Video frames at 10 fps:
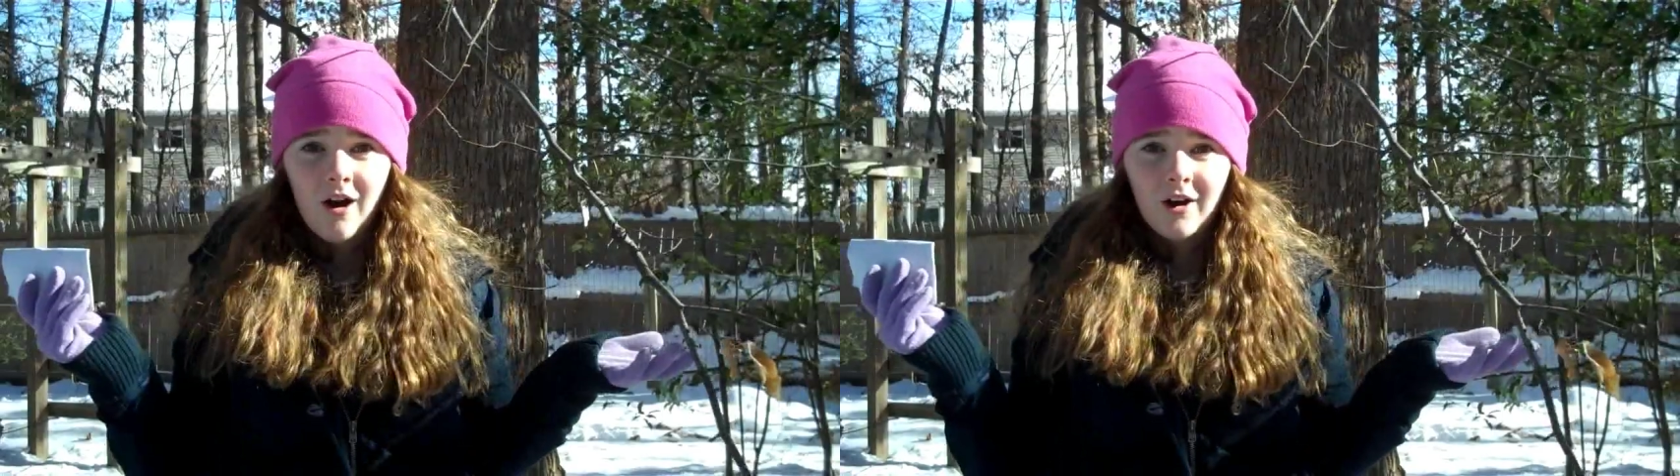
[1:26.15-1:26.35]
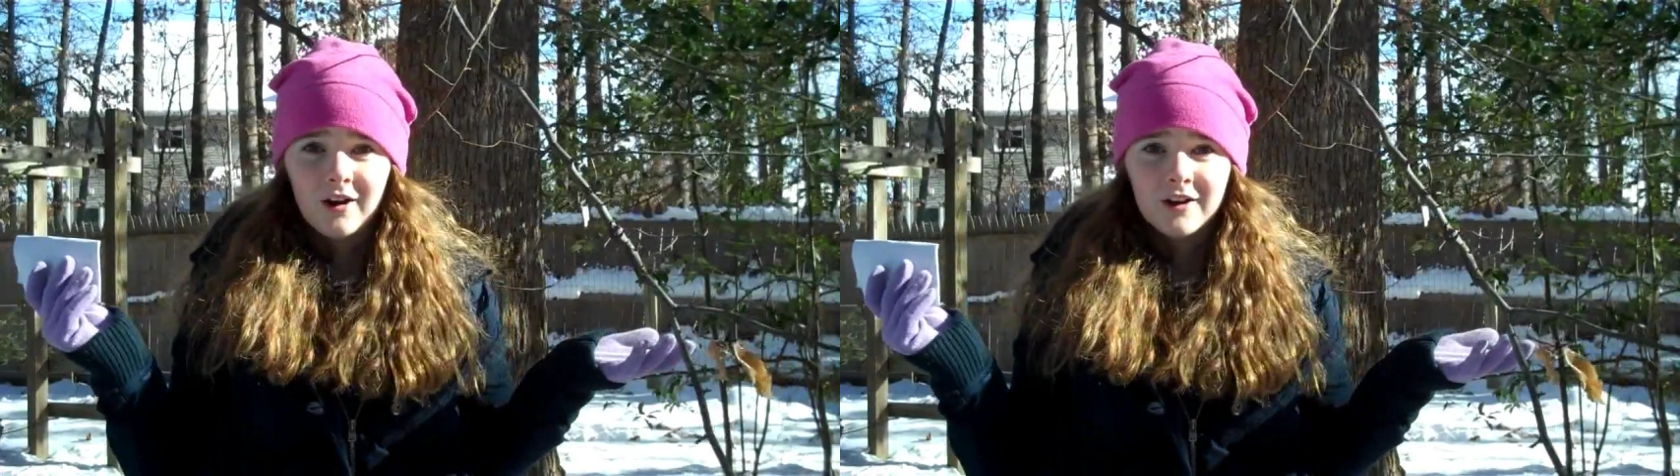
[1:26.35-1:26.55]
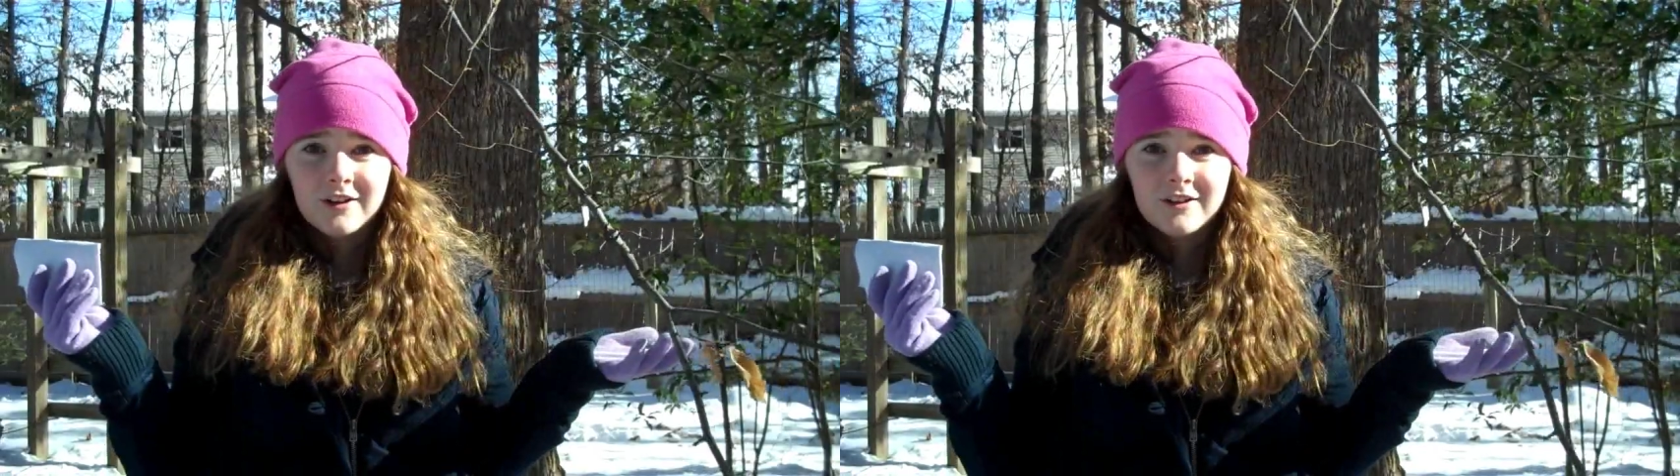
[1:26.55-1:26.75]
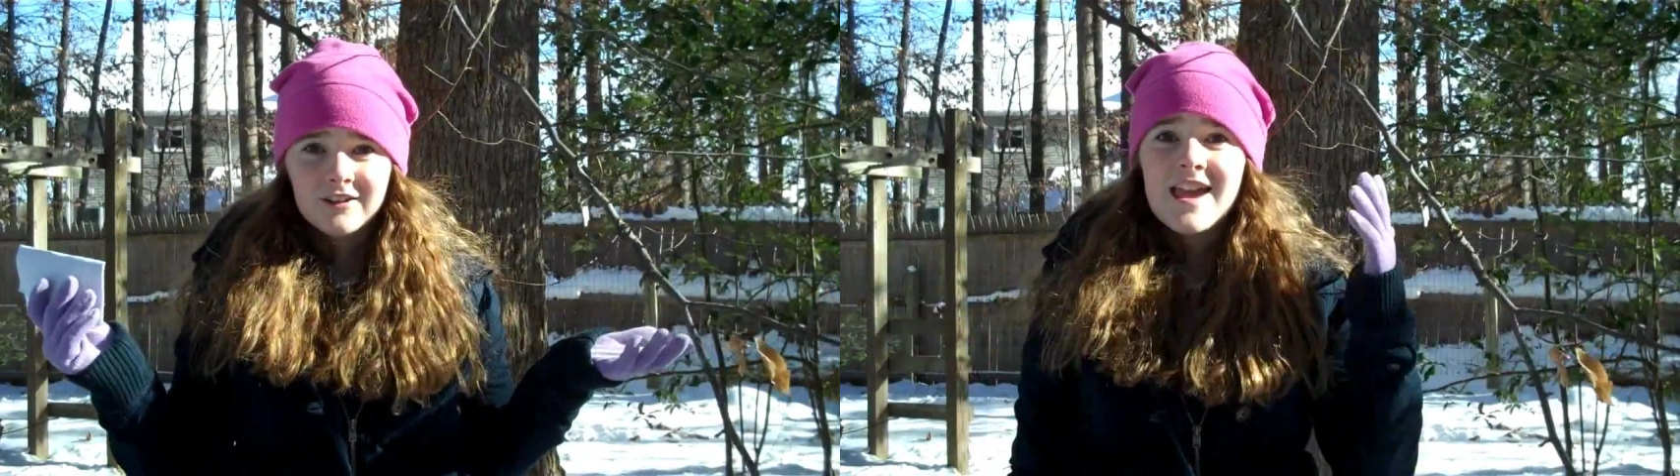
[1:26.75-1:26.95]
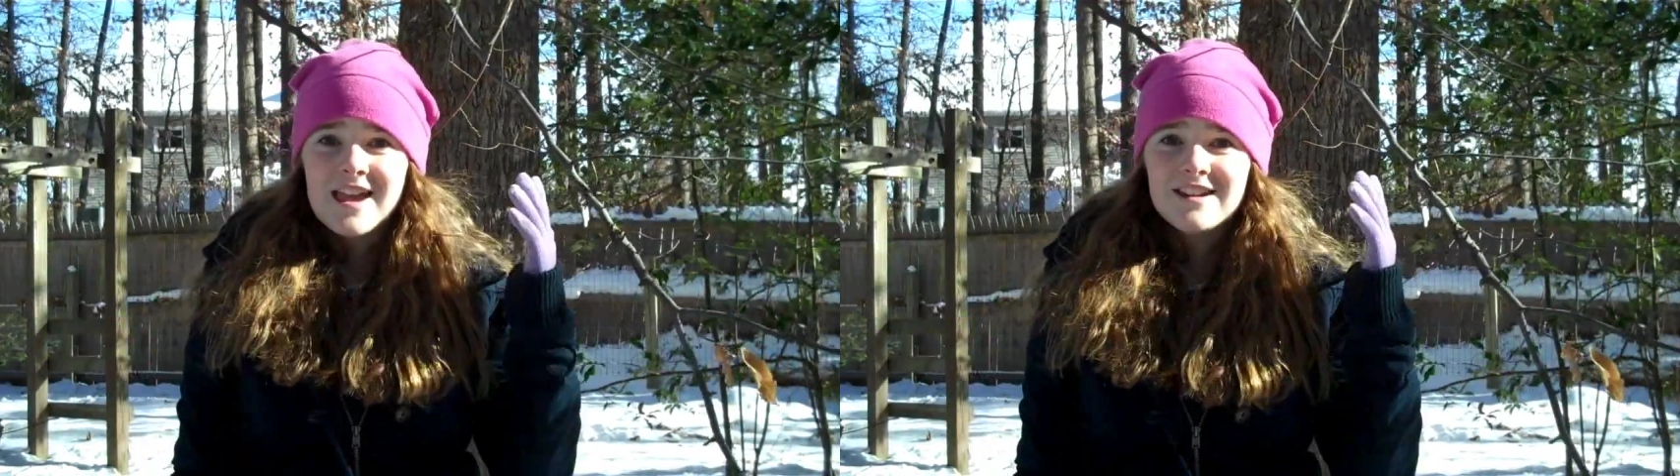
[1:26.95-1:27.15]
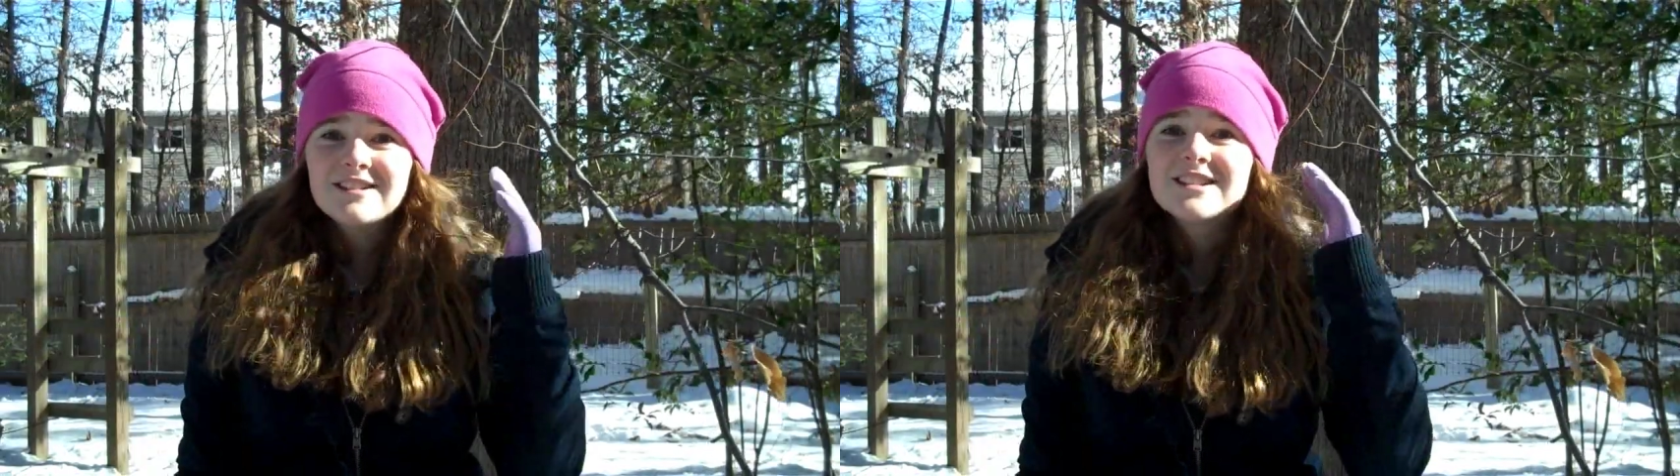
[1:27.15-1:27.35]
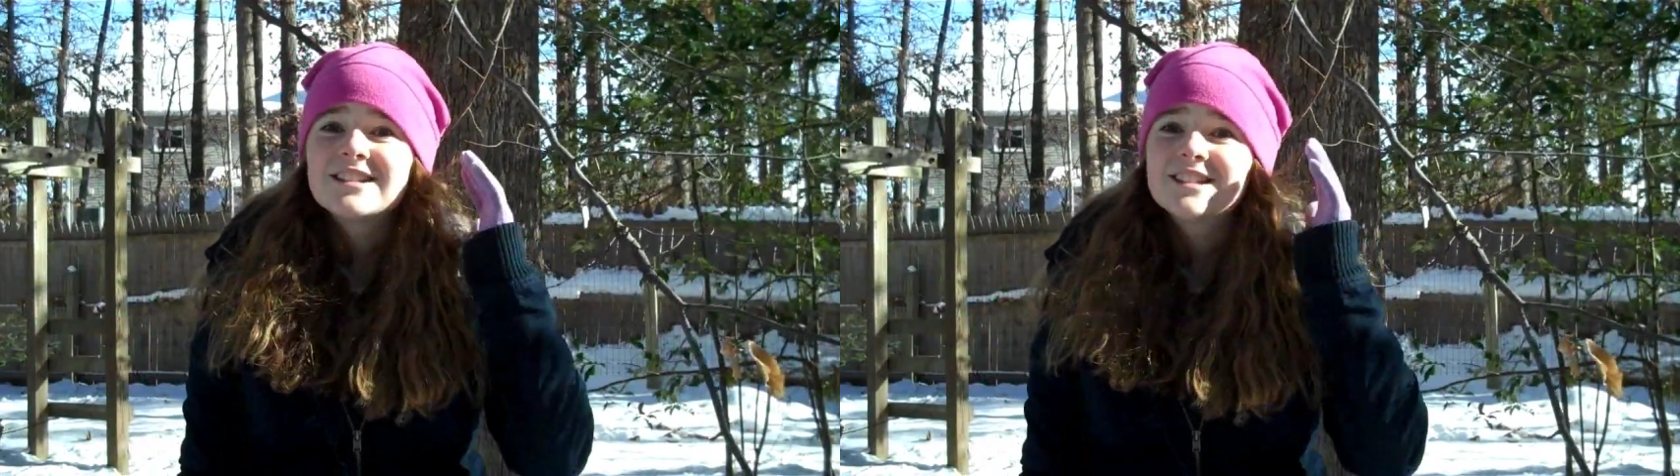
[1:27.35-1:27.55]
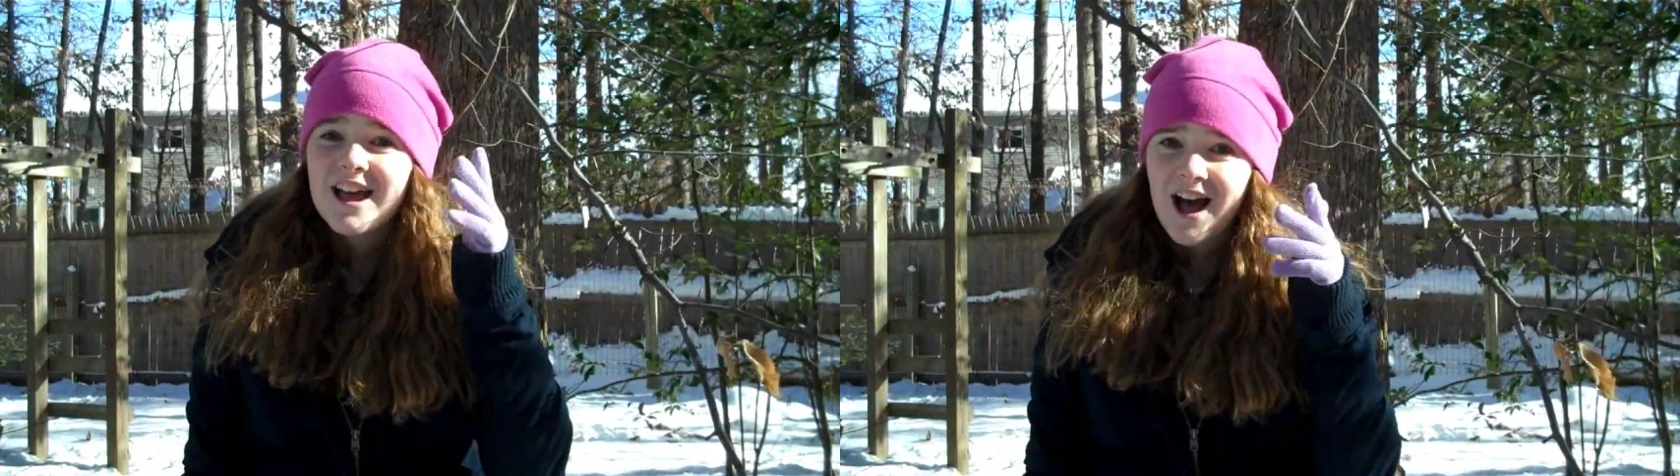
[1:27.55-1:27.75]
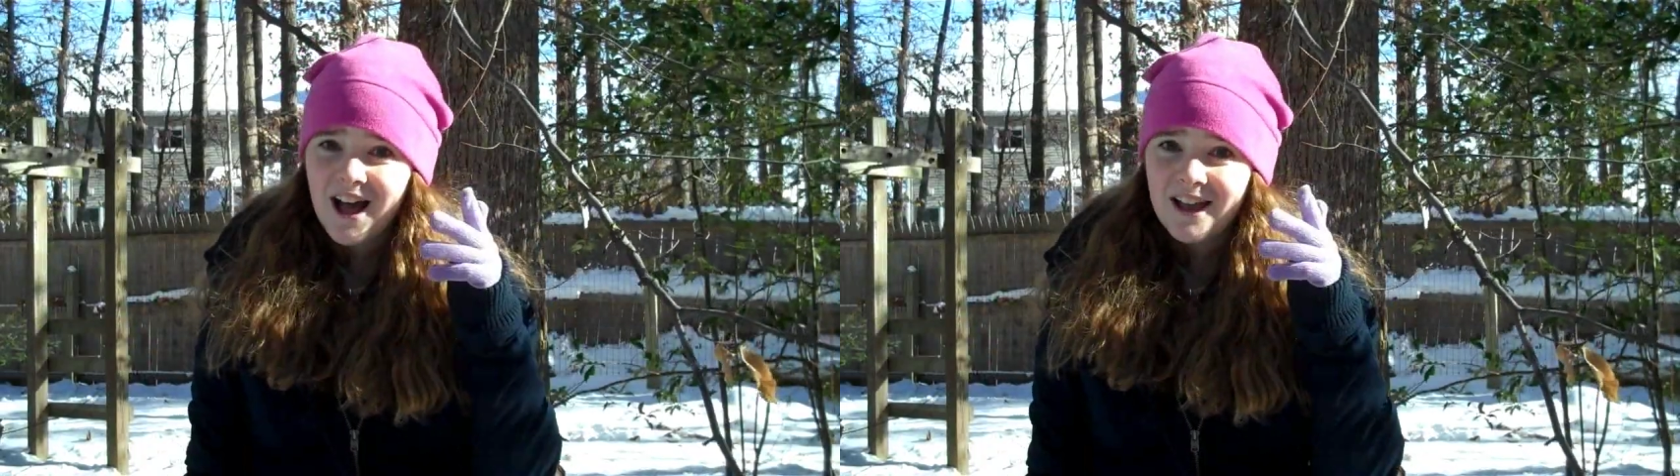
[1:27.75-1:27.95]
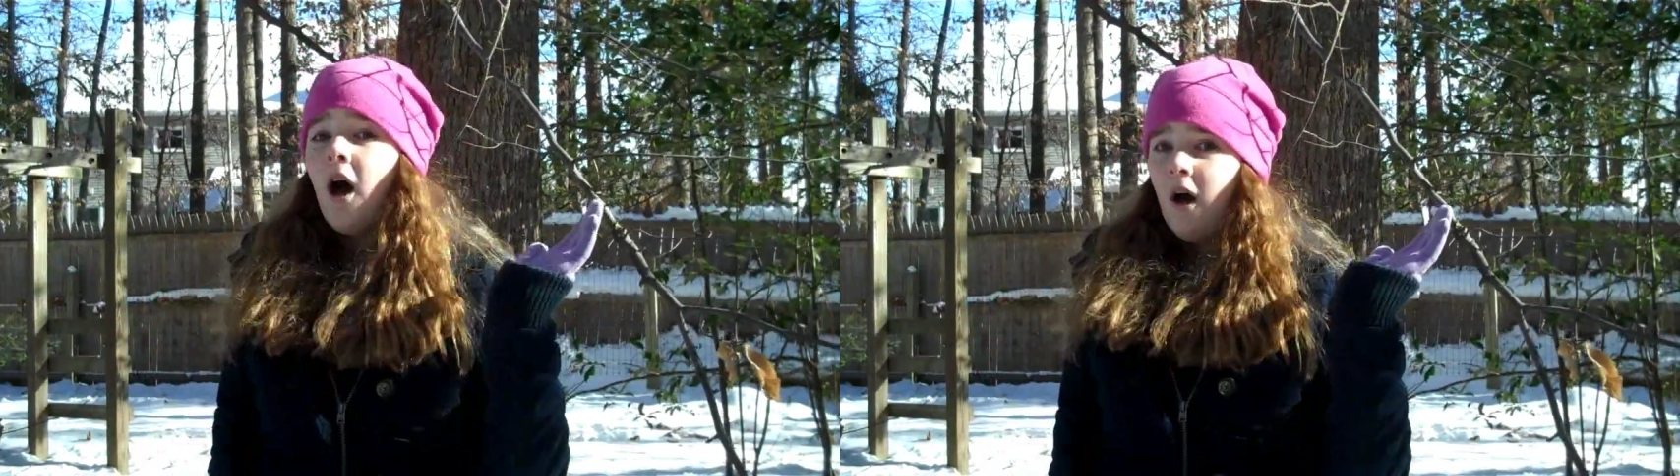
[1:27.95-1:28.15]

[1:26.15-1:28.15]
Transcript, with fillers: are sign